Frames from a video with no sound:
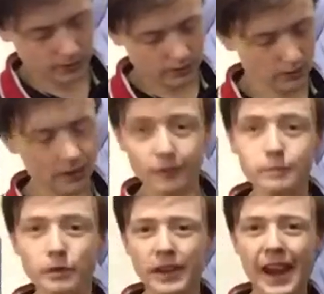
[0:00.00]
it is
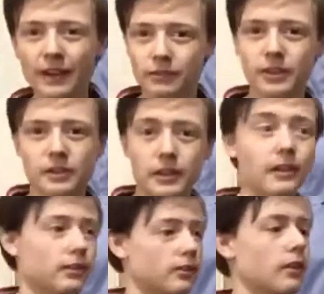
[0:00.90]
pretty hefty.
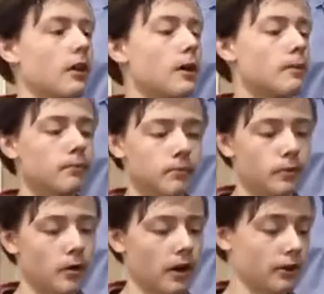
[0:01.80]
This for
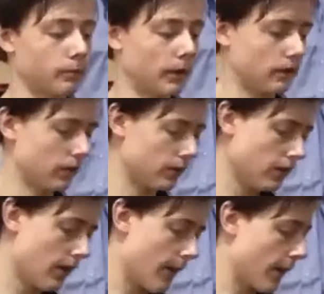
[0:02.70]
what I expected.
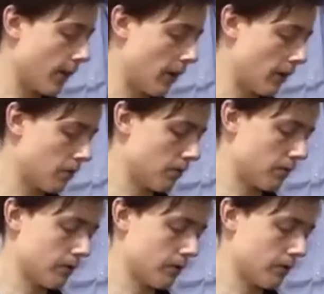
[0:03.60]
Now,